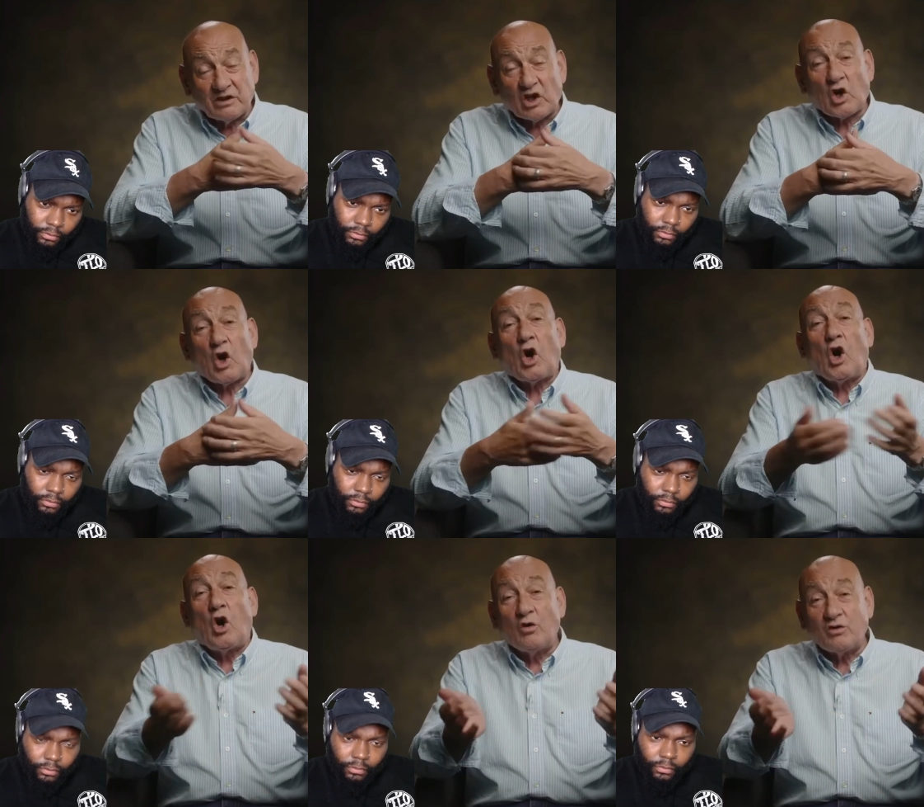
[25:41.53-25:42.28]
Speaker 1: There are
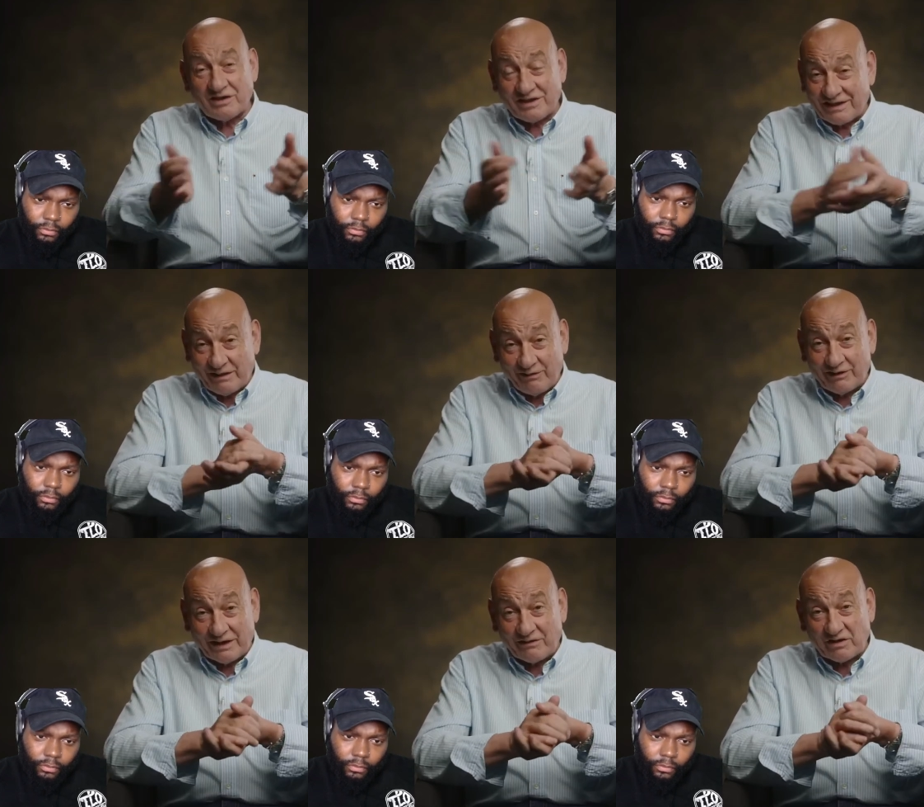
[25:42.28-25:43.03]
all sorts of
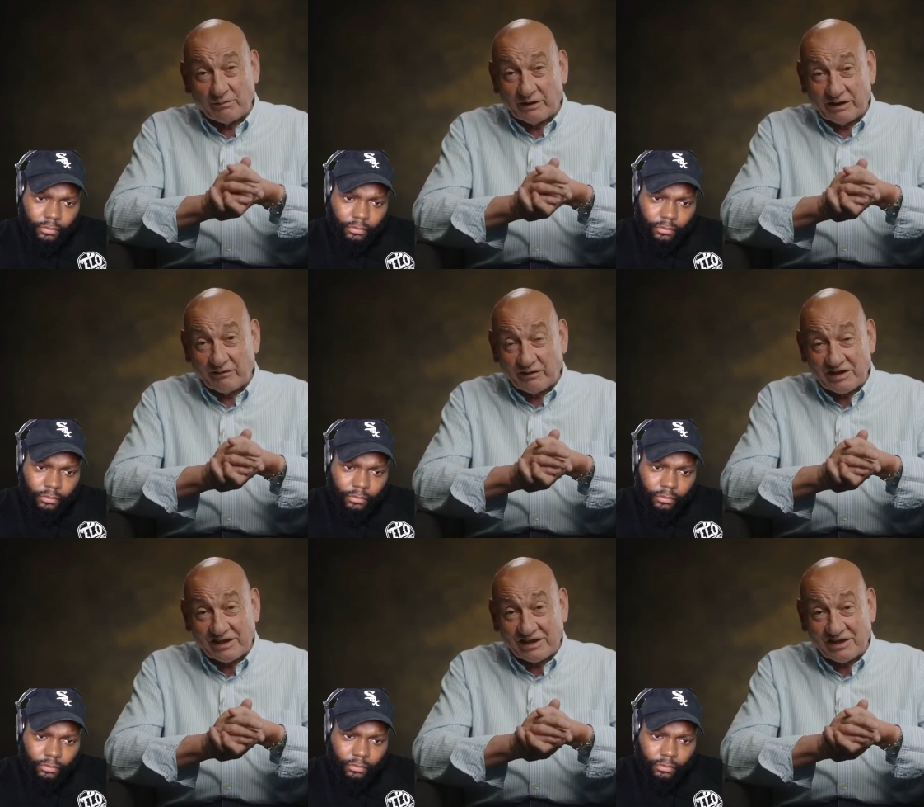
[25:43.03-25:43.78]
different types of murder
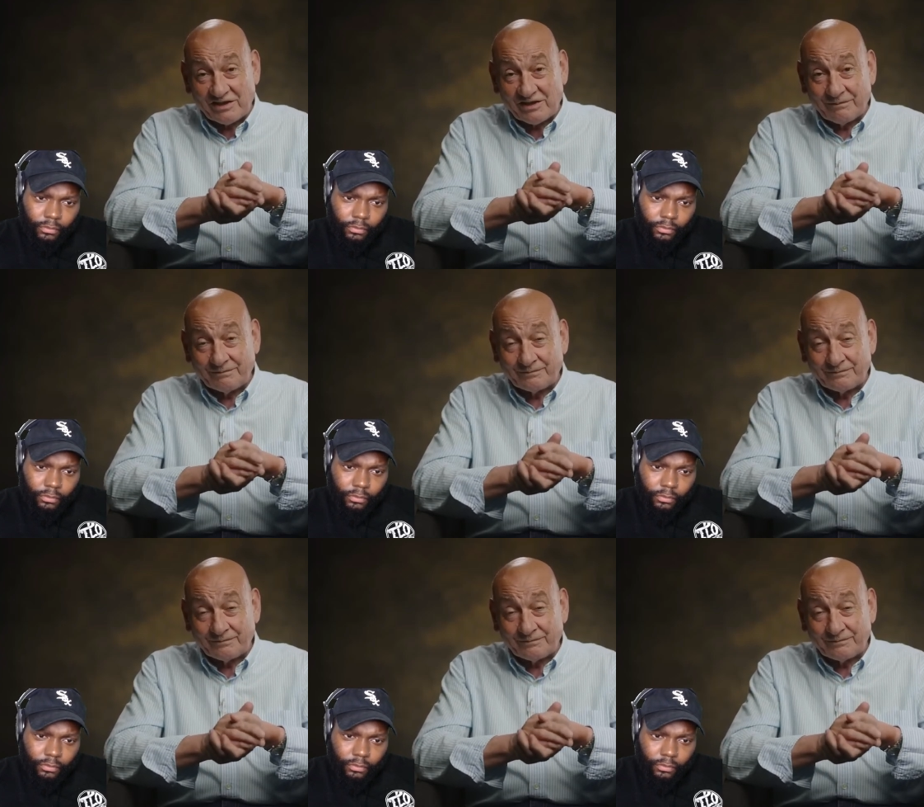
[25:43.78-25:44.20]
investigations.